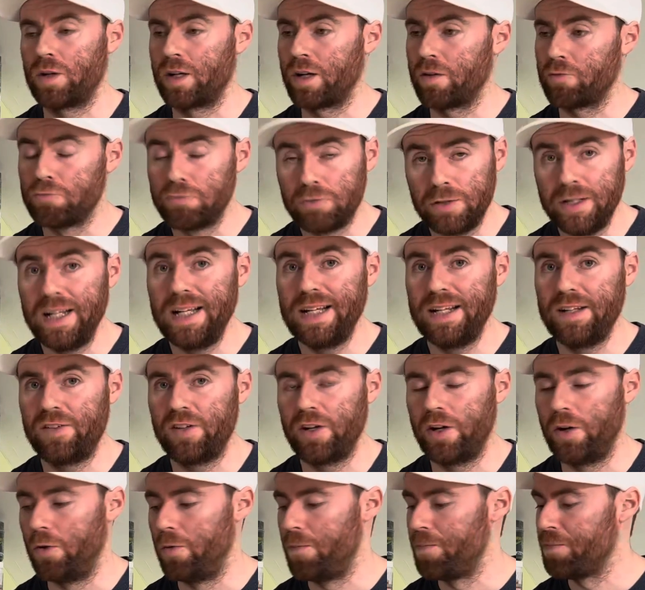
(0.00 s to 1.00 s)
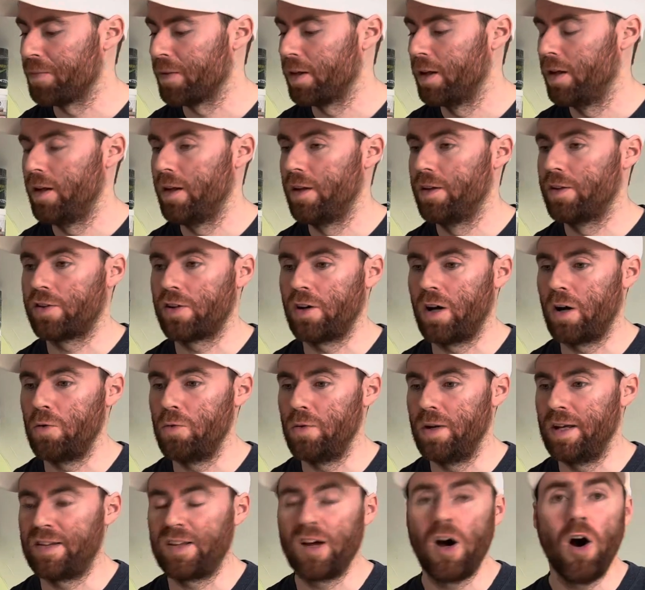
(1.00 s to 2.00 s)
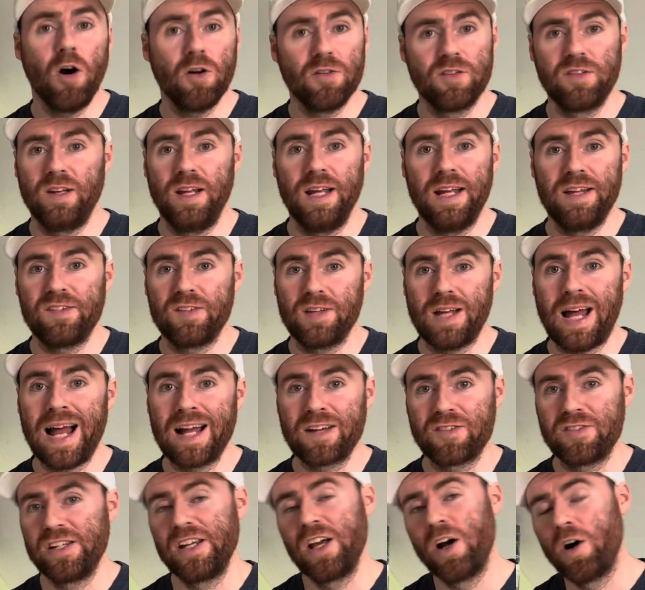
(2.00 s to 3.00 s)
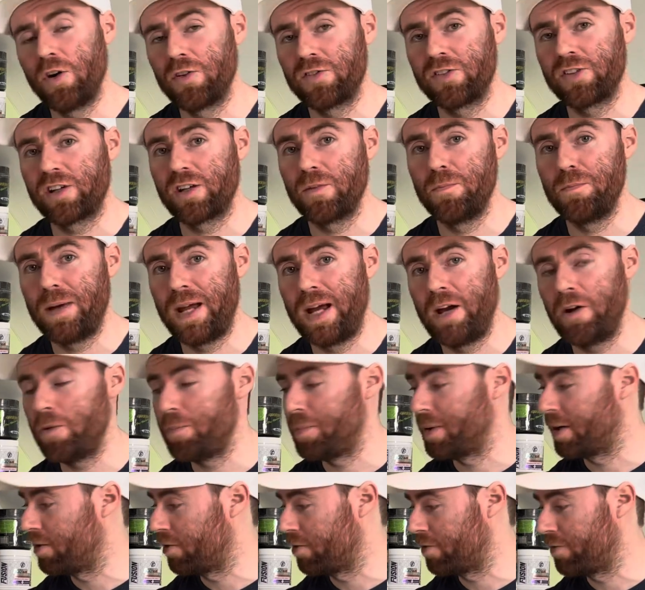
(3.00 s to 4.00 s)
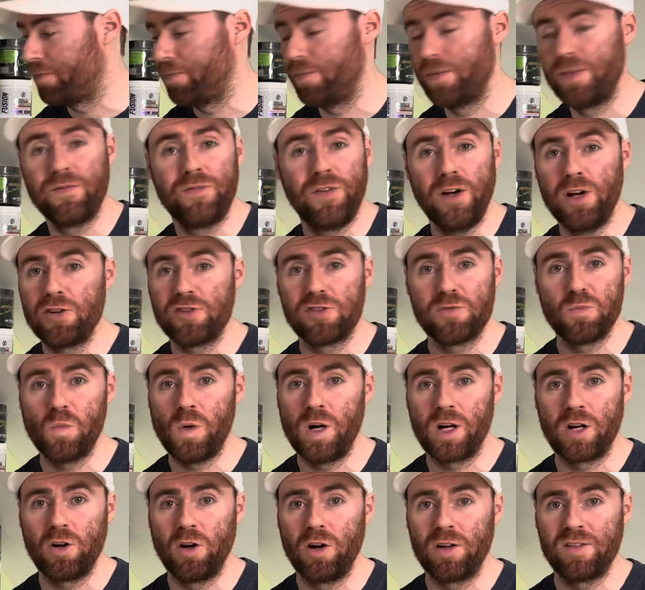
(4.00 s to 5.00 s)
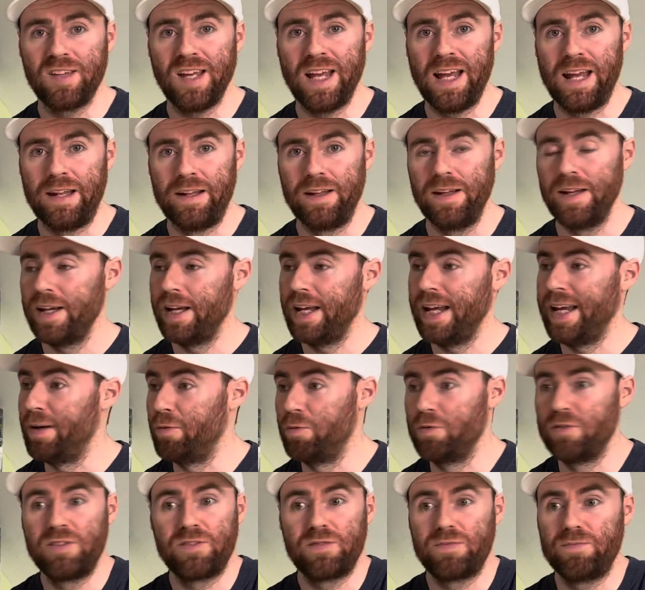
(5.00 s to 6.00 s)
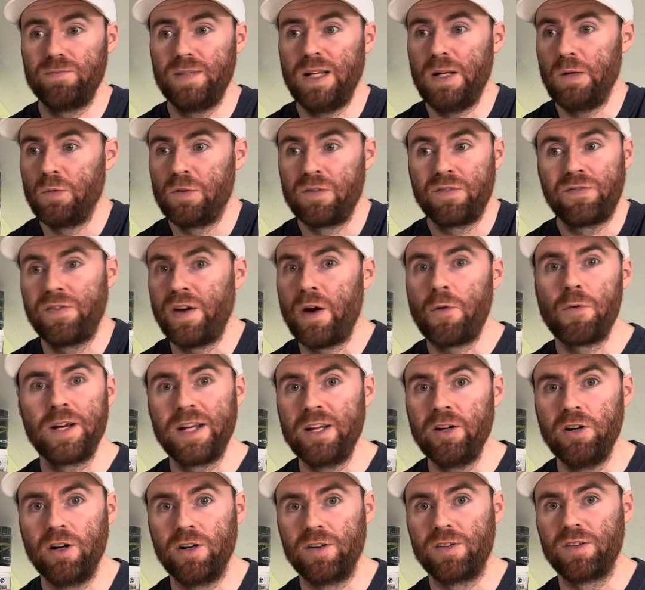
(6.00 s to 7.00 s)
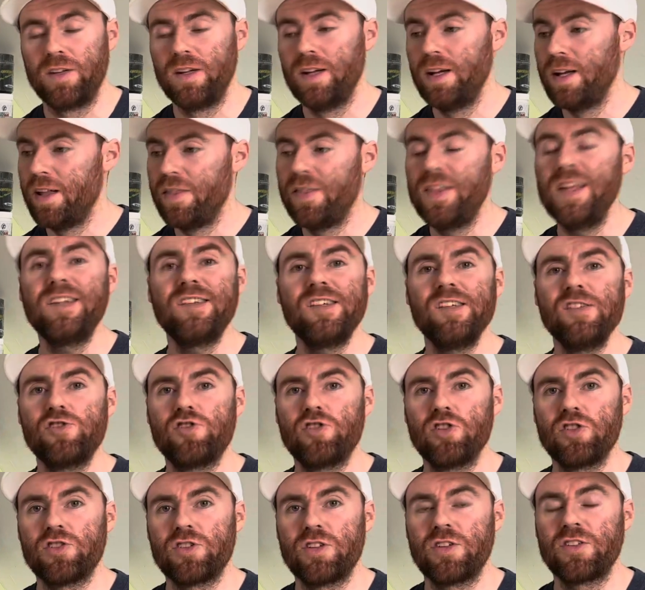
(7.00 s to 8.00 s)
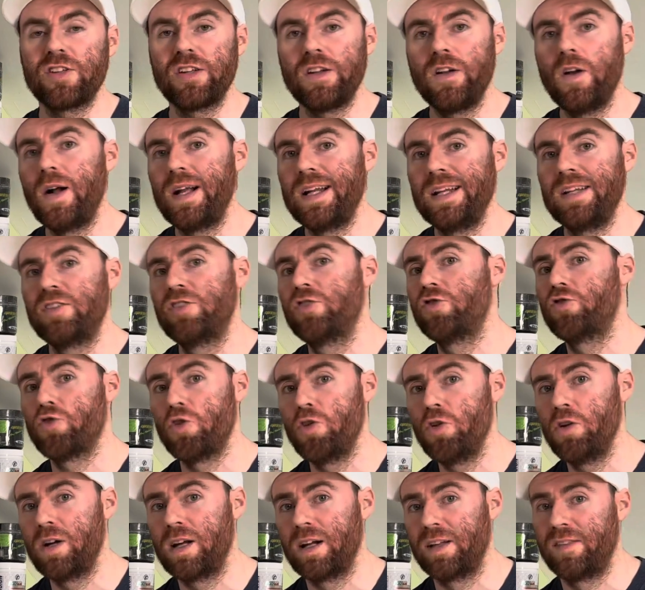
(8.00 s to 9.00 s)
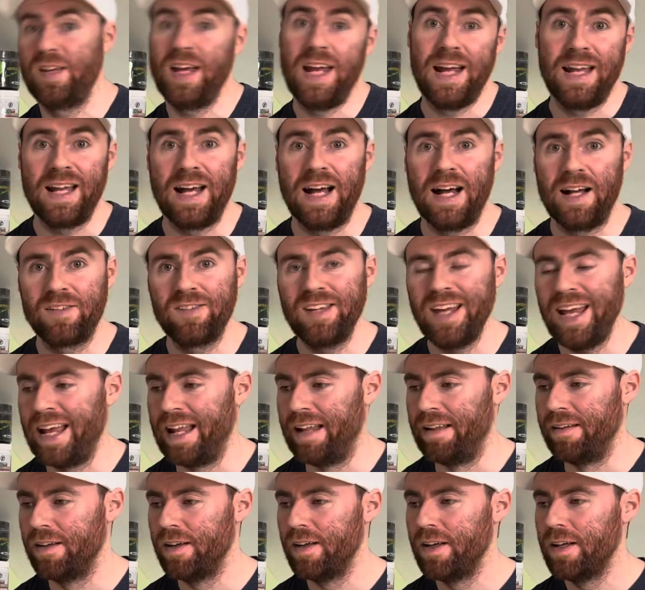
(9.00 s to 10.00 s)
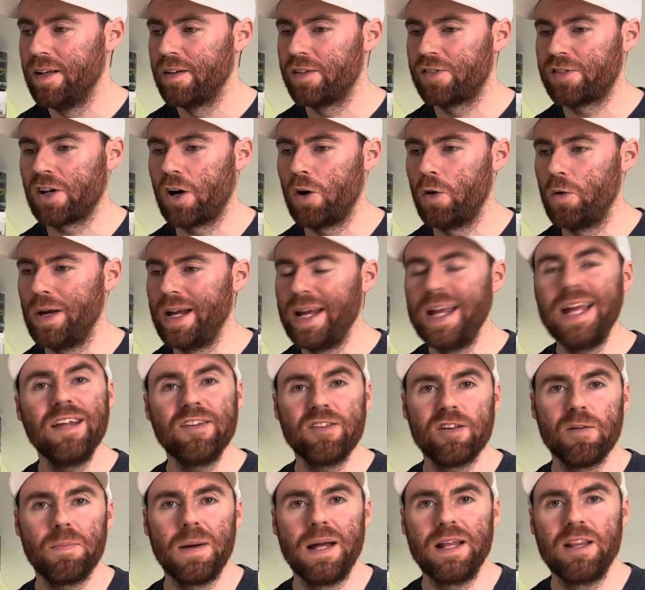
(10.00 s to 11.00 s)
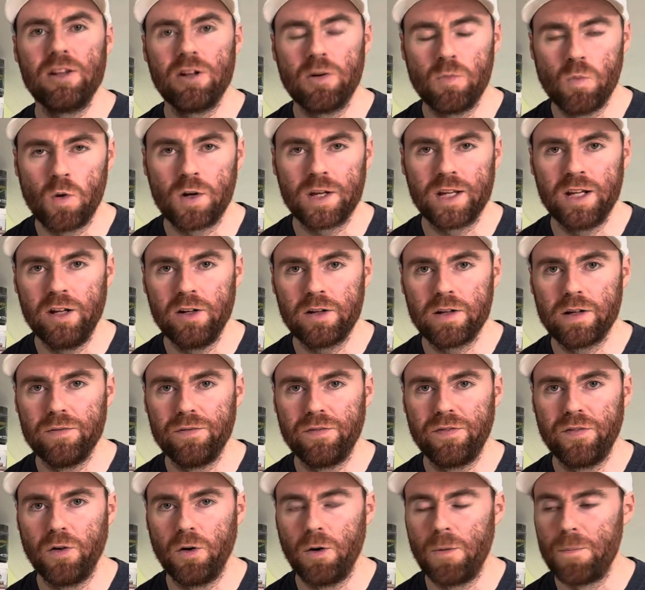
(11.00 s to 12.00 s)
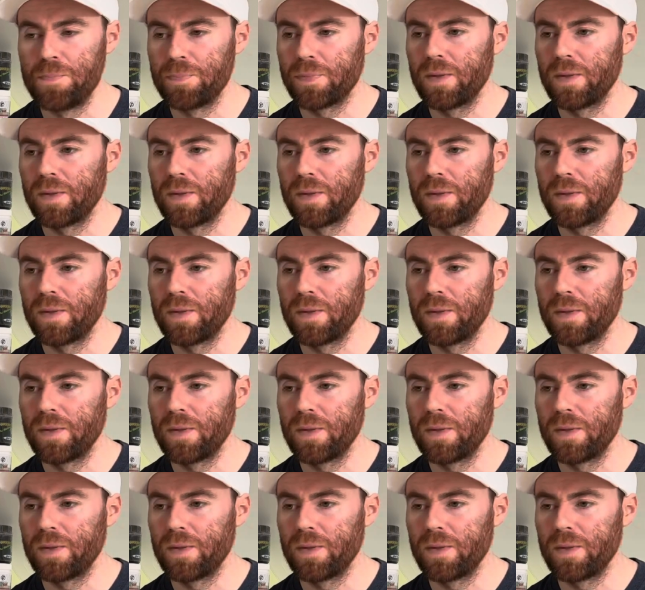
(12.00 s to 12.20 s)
I really do. So it's actually hard to compare it because version 1 got a 10. It was very good. This is just a slightly stronger 10 out of 10. So it is dependent on what you're looking for.